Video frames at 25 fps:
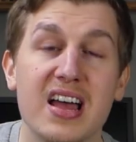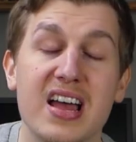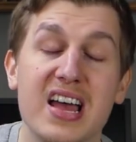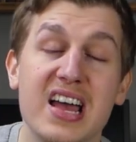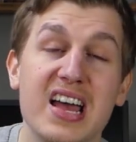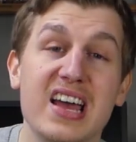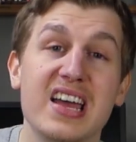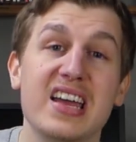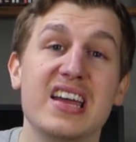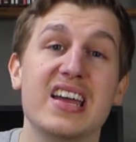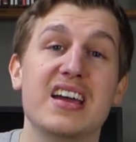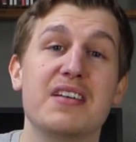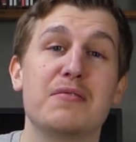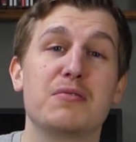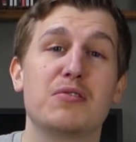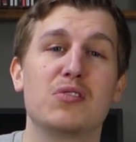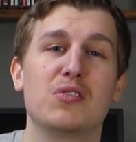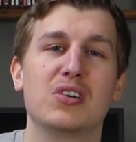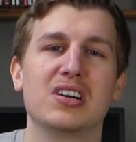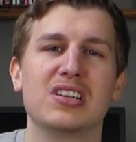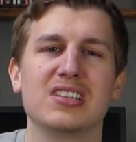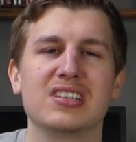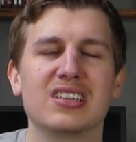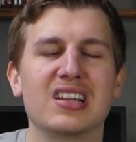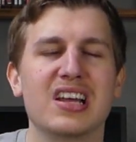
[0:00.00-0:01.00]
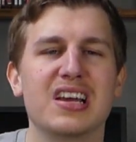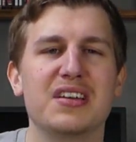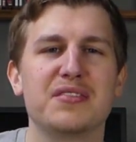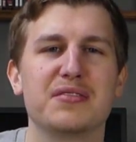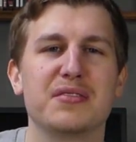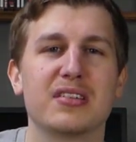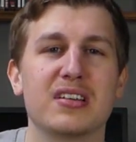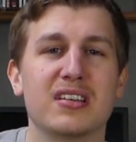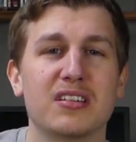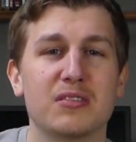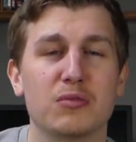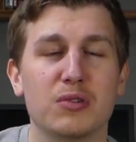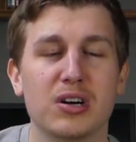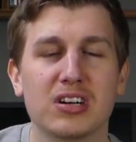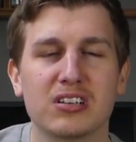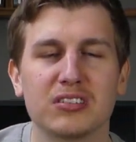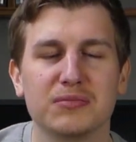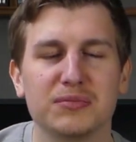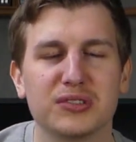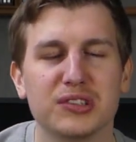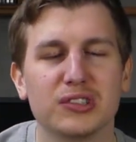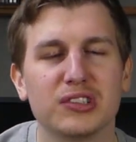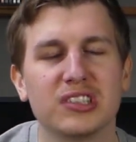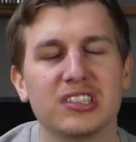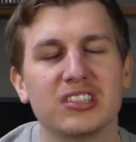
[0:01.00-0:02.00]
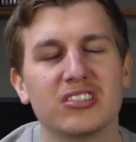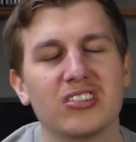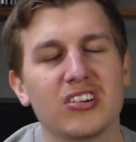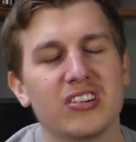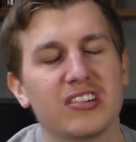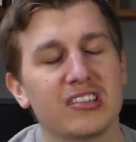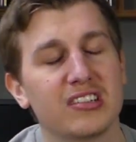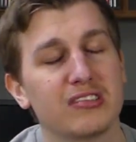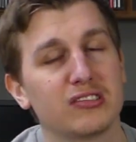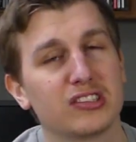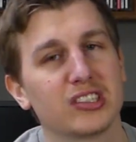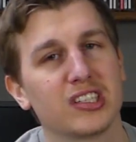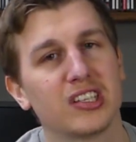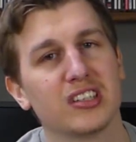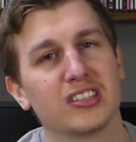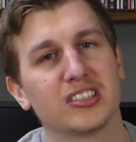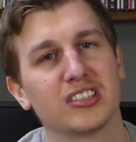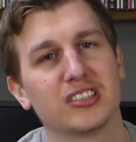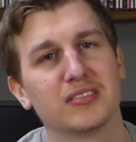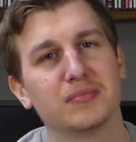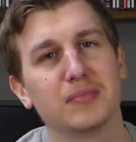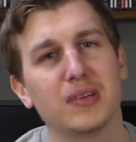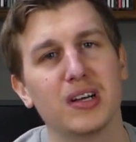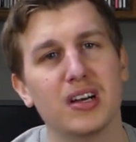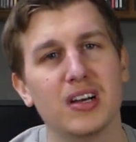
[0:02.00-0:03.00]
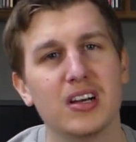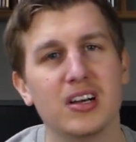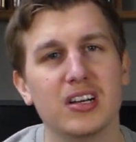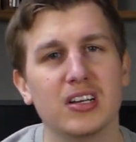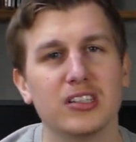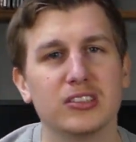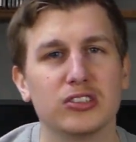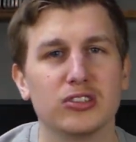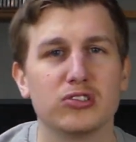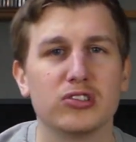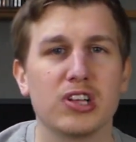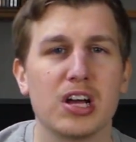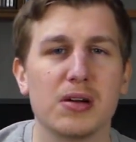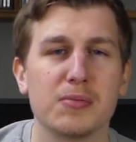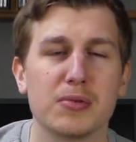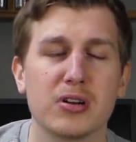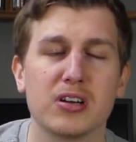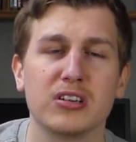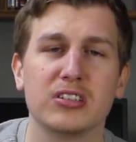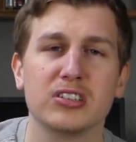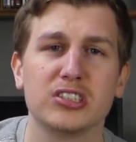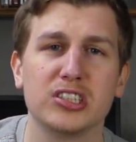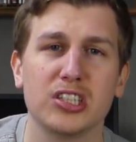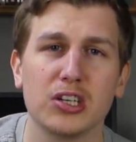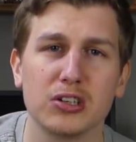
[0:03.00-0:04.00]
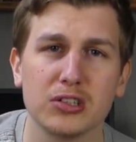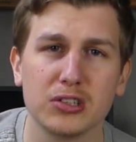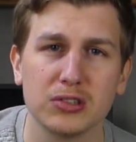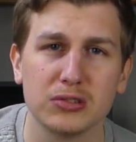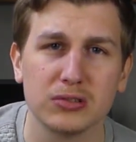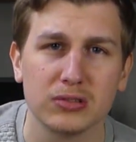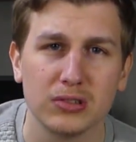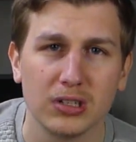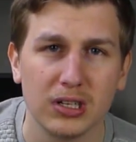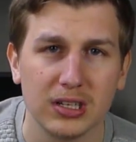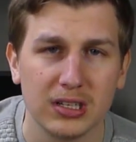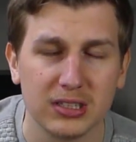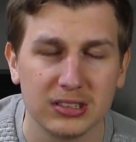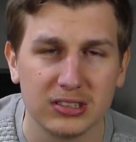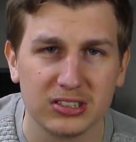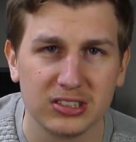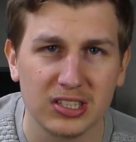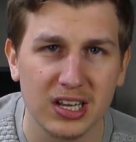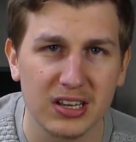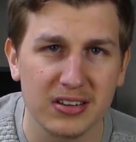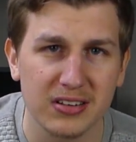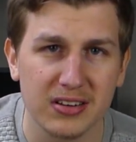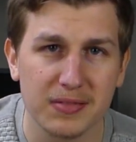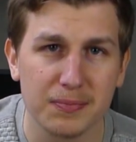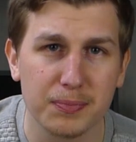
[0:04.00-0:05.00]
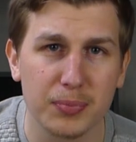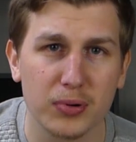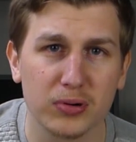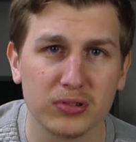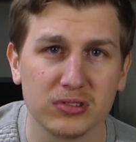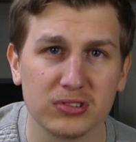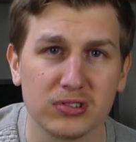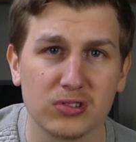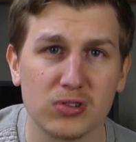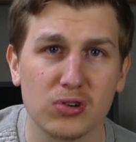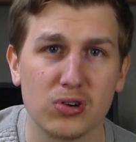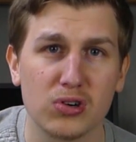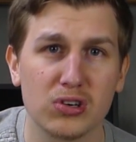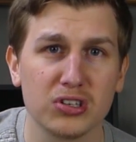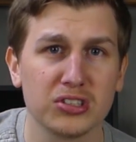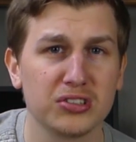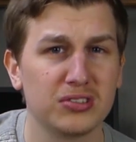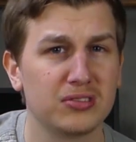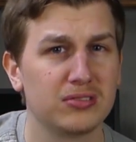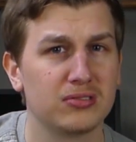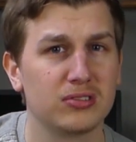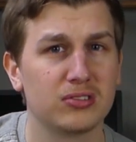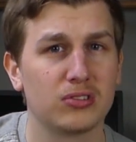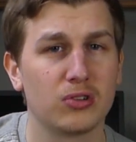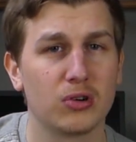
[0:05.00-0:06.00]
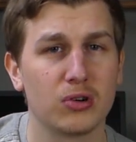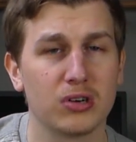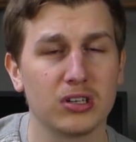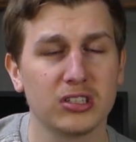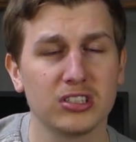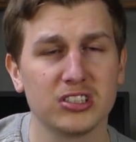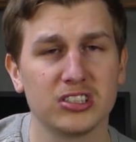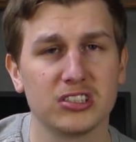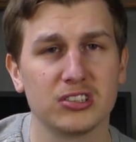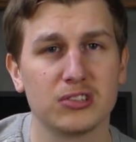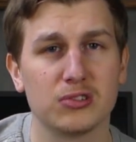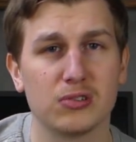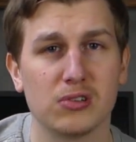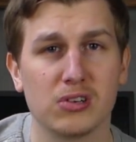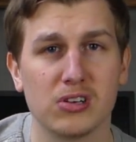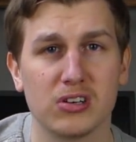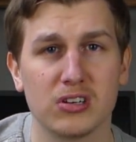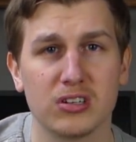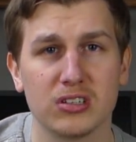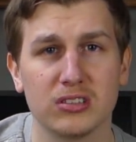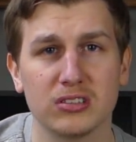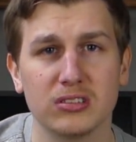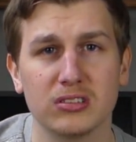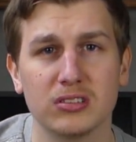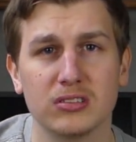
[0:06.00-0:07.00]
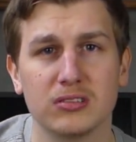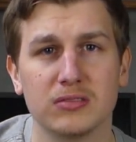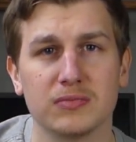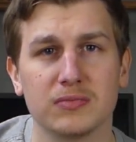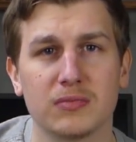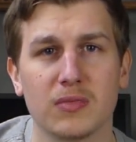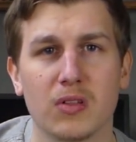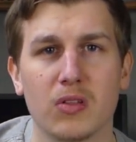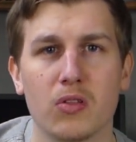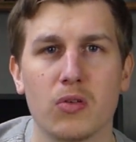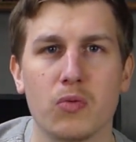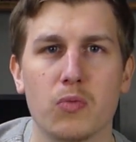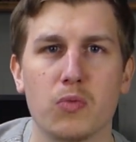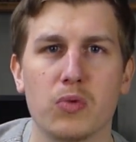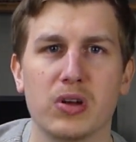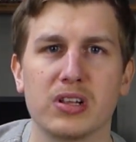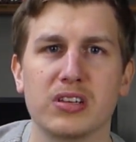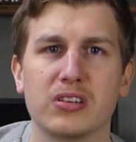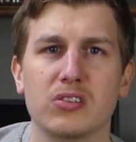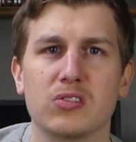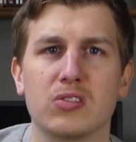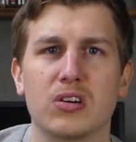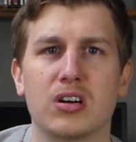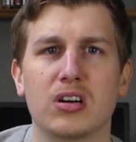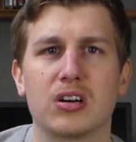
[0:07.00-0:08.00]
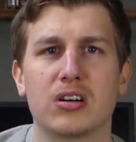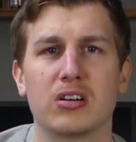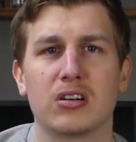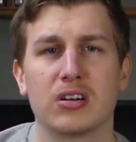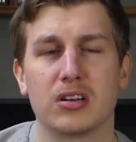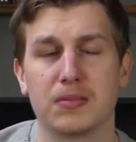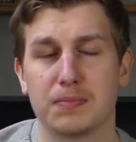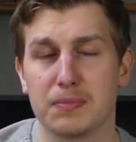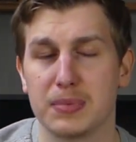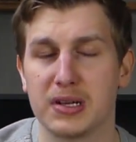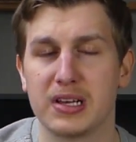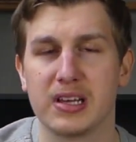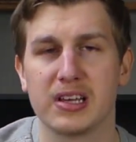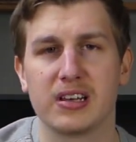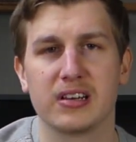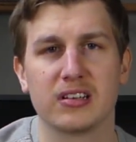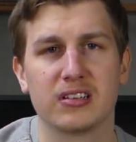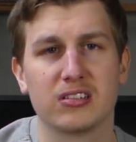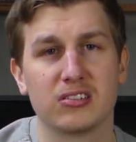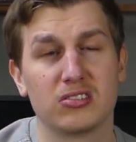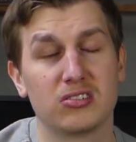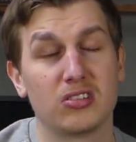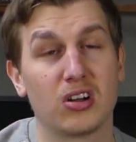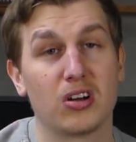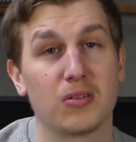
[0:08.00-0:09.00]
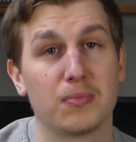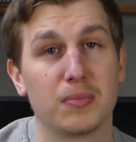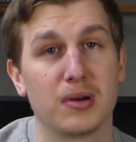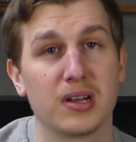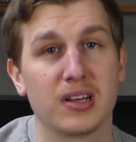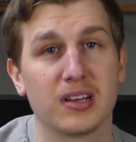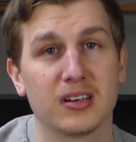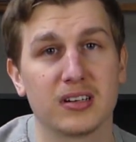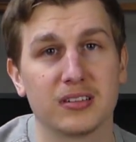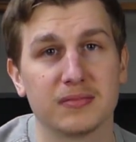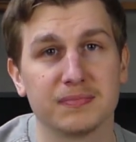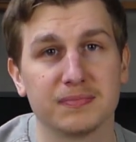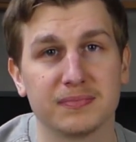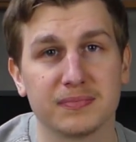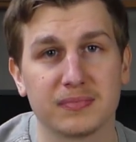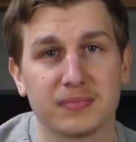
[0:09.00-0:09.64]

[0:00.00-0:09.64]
Hey everyone, Levi here, welcome to Guitar Equals Awesome. Today I'm gonna show you 10 important chords to learn when you are a beginning guitar player.